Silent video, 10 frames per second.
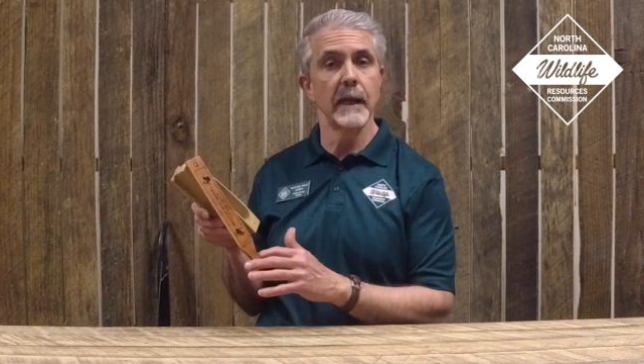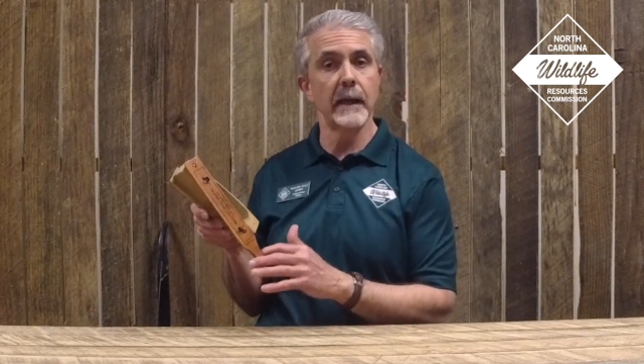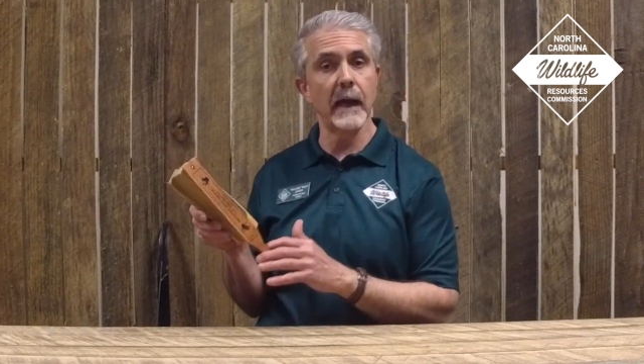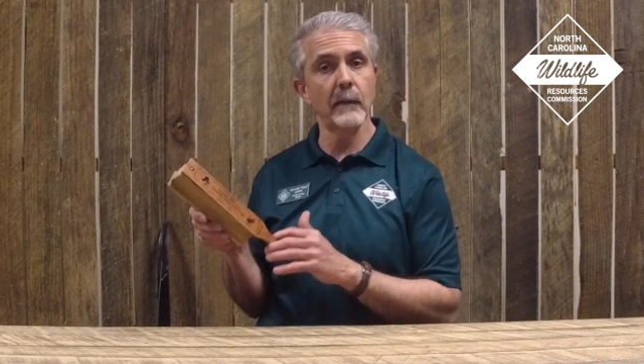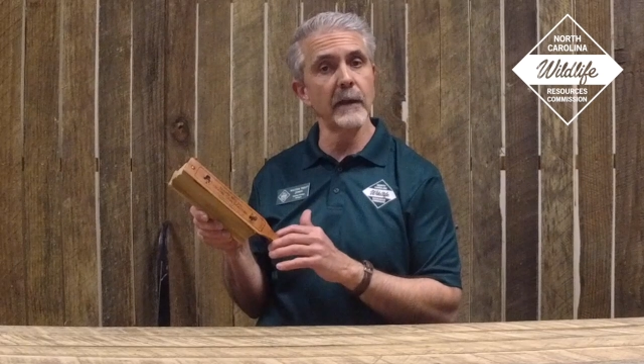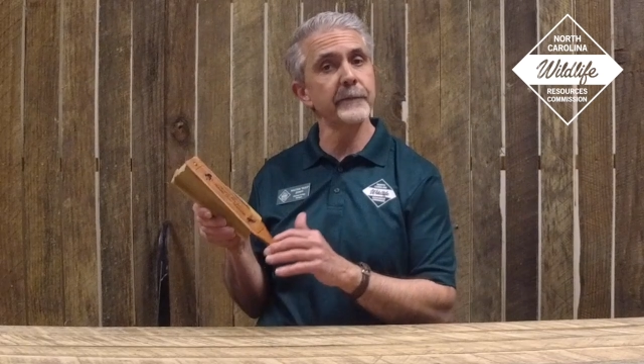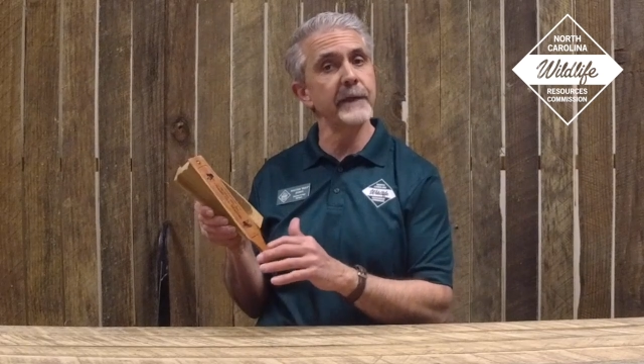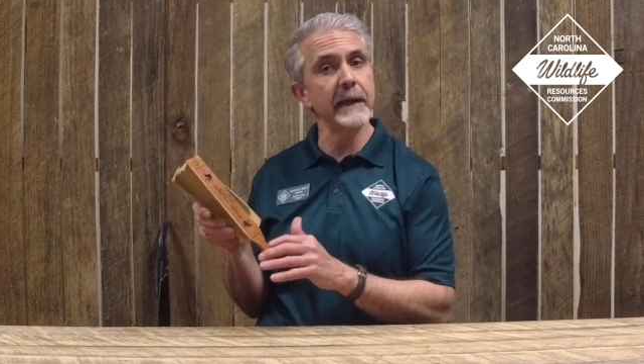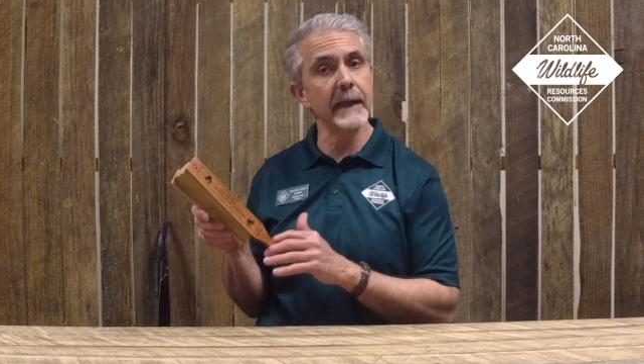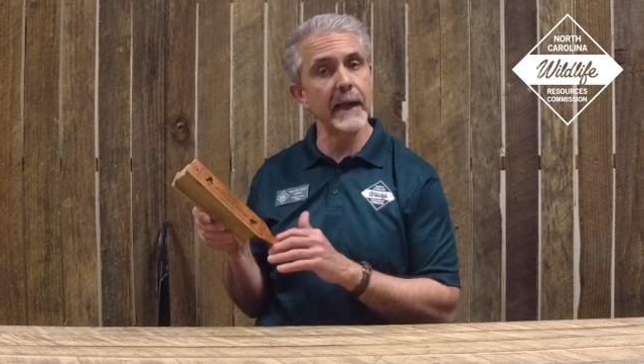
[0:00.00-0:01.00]
not
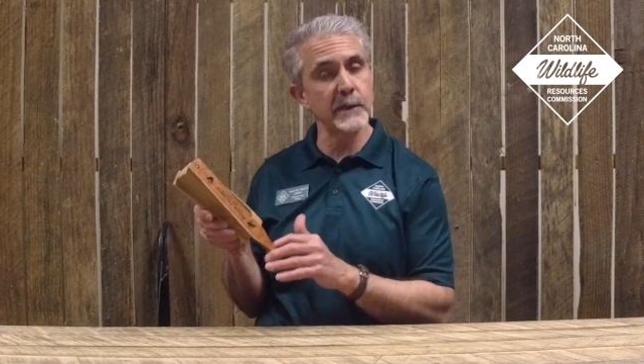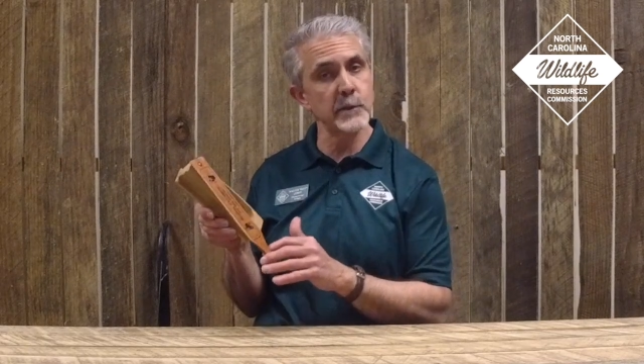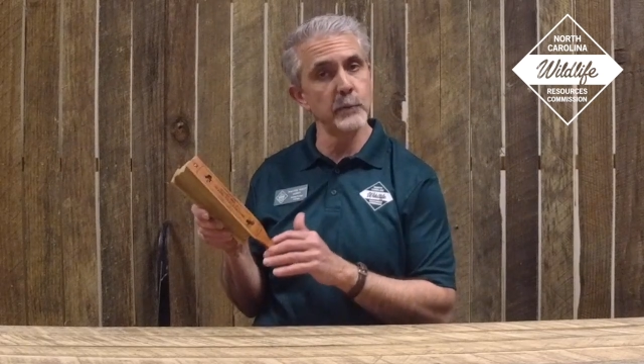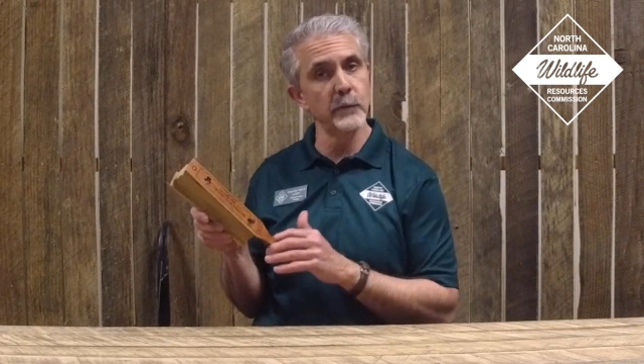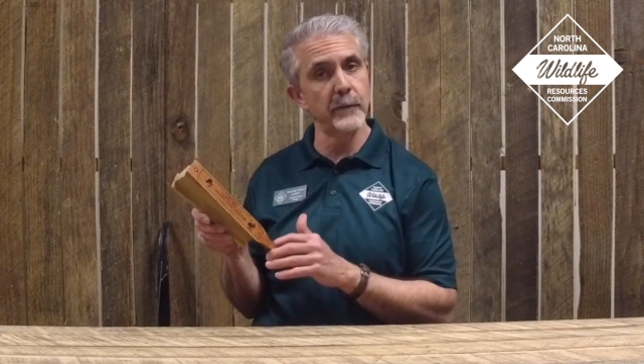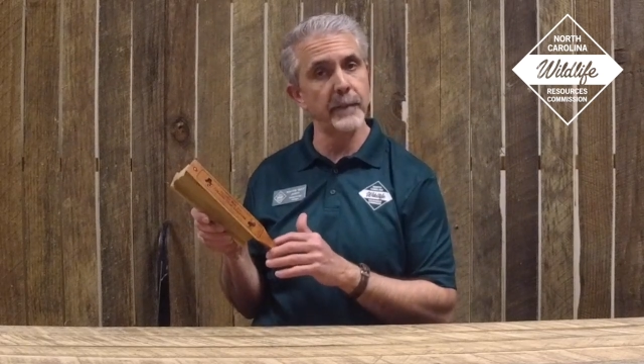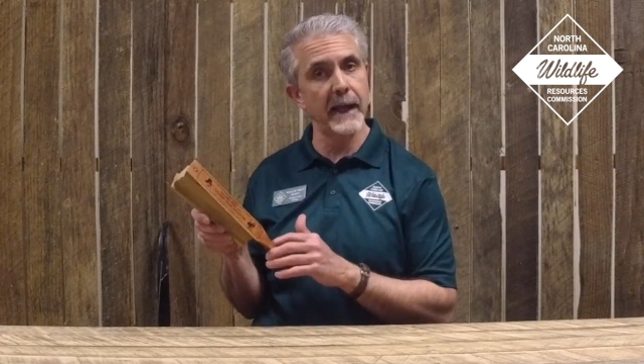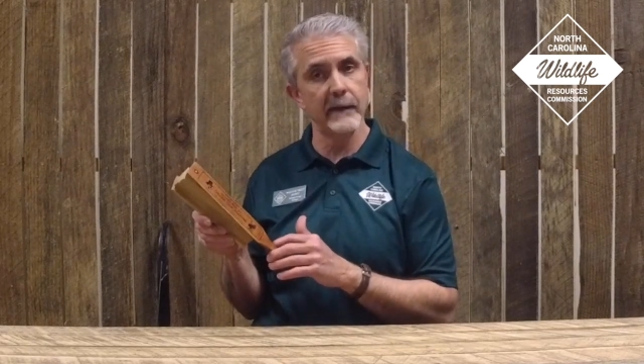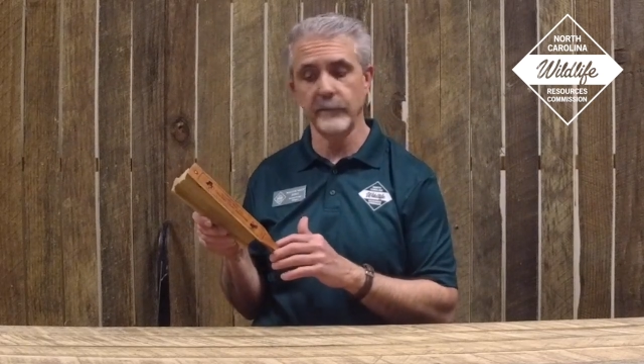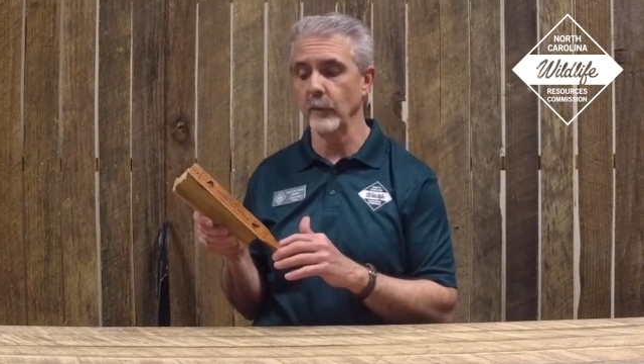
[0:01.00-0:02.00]
lifting it as you move it
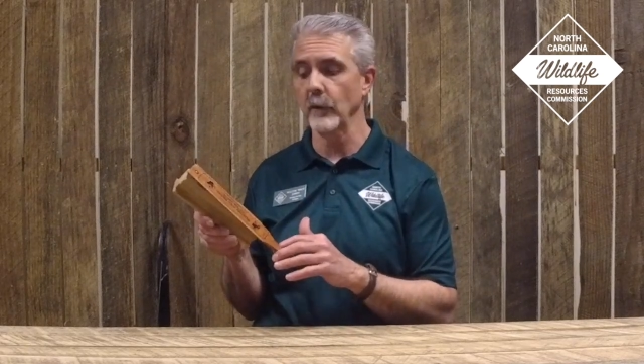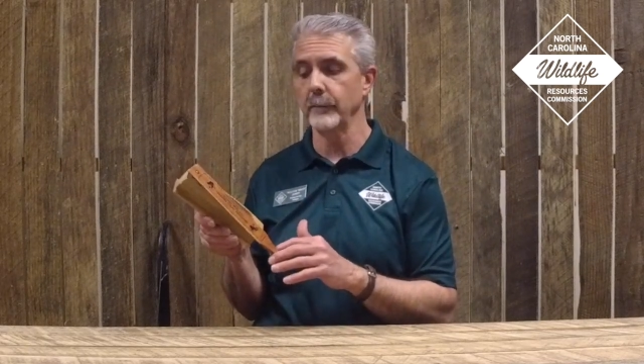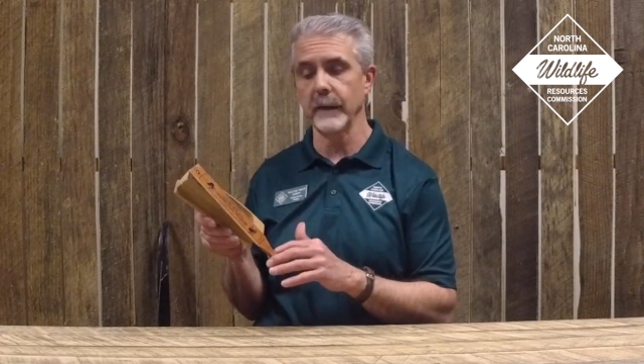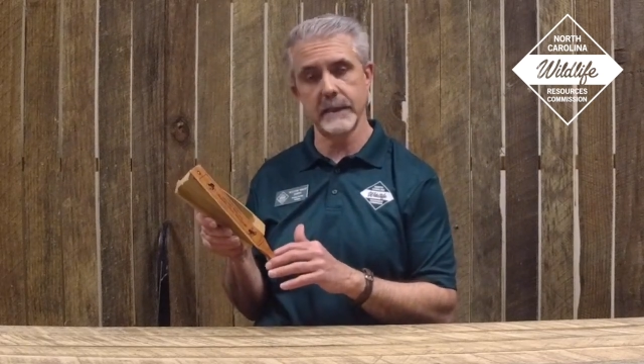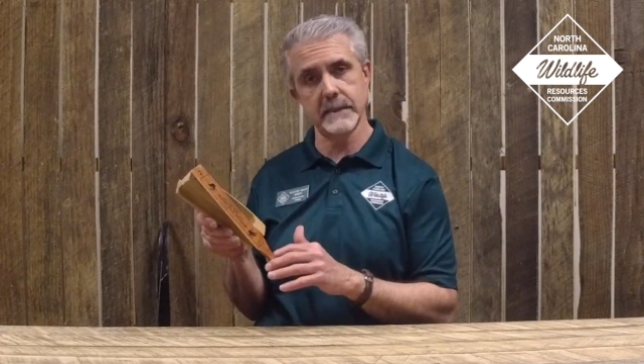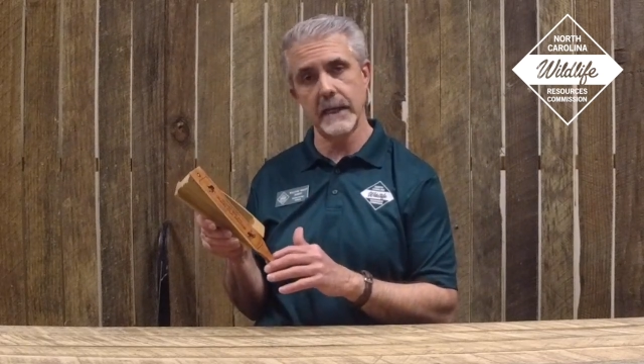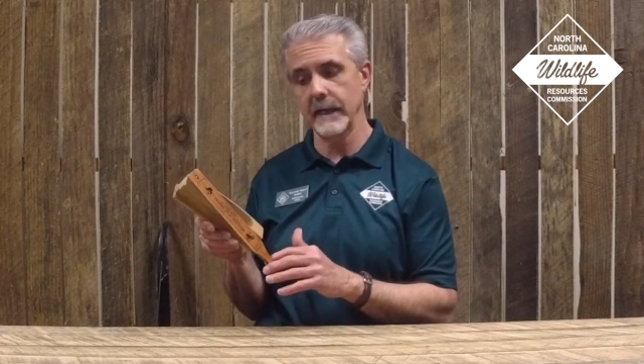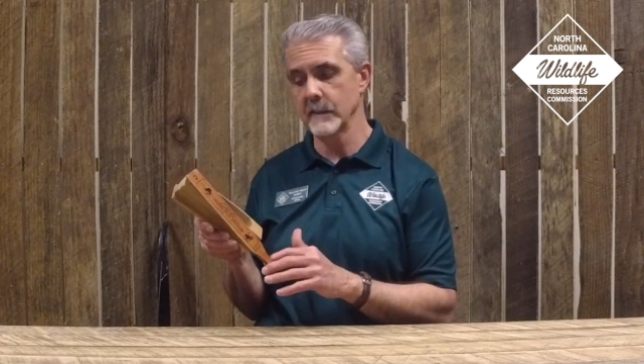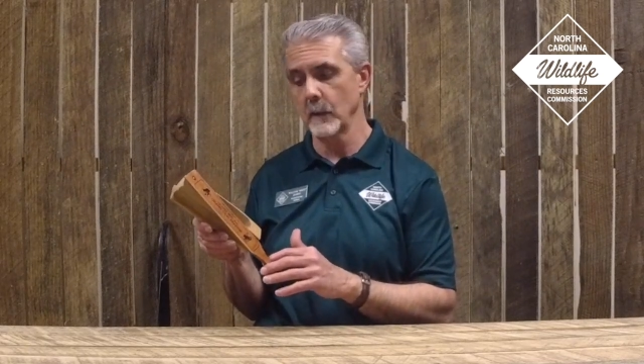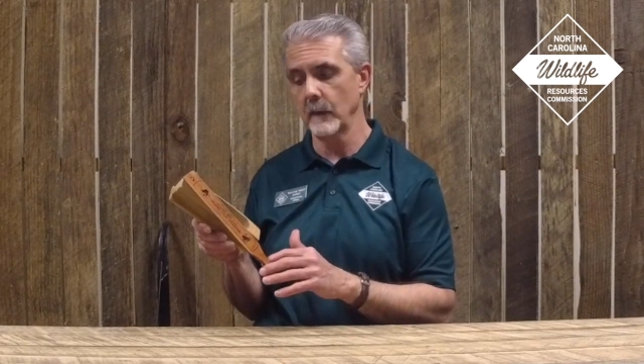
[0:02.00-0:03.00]
back and forth, but it
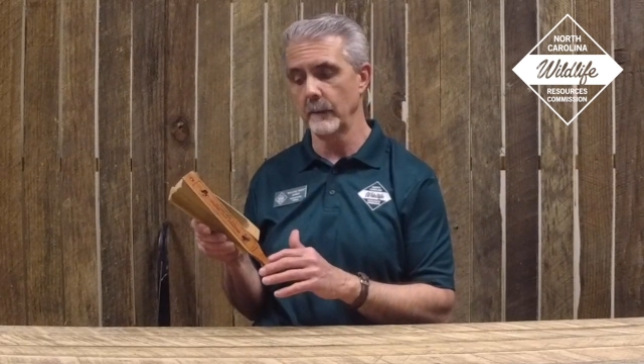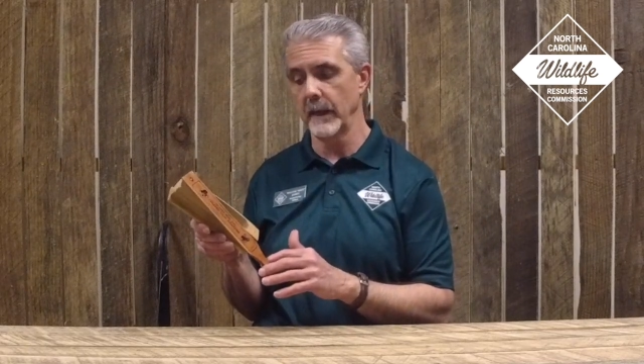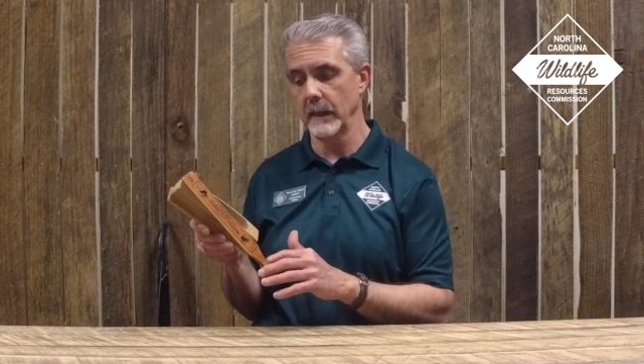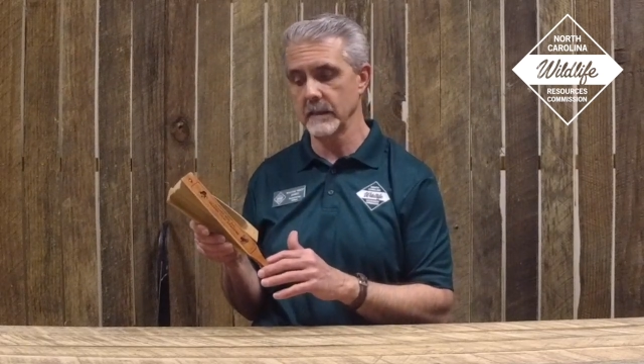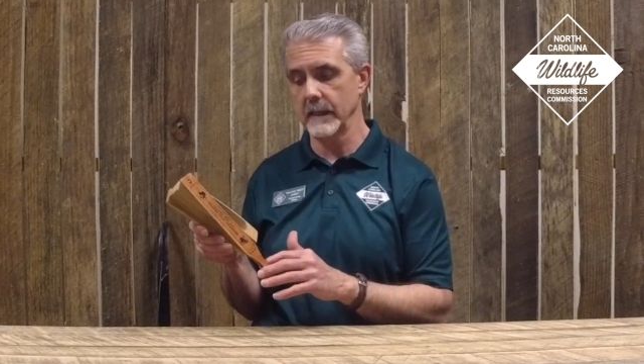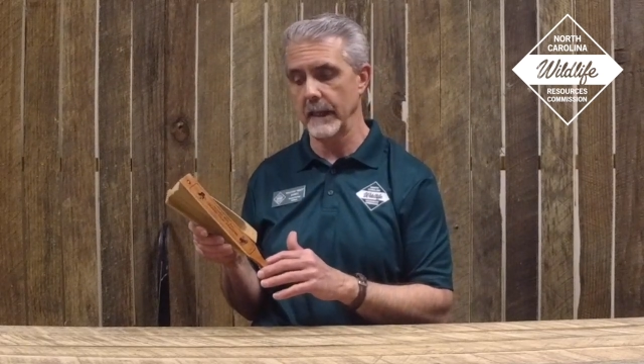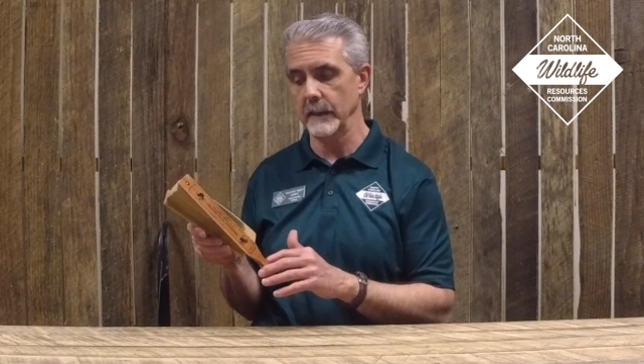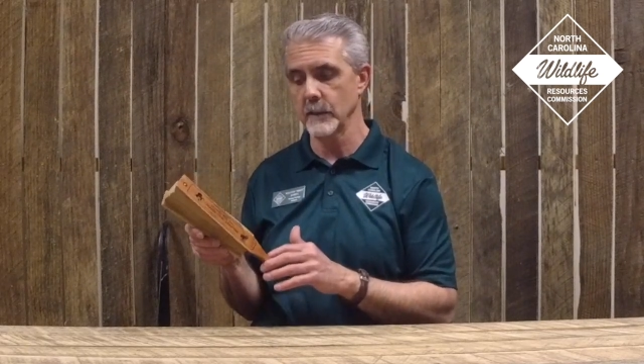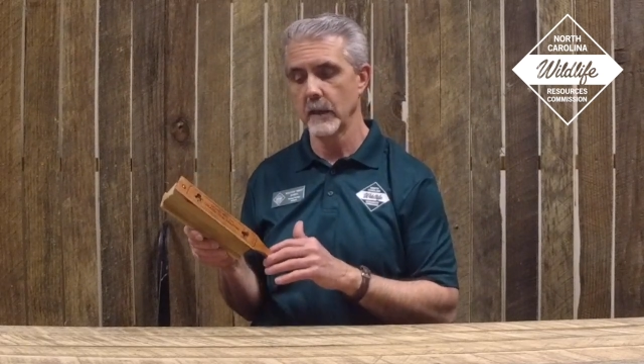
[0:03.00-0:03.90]
stays on the box edge.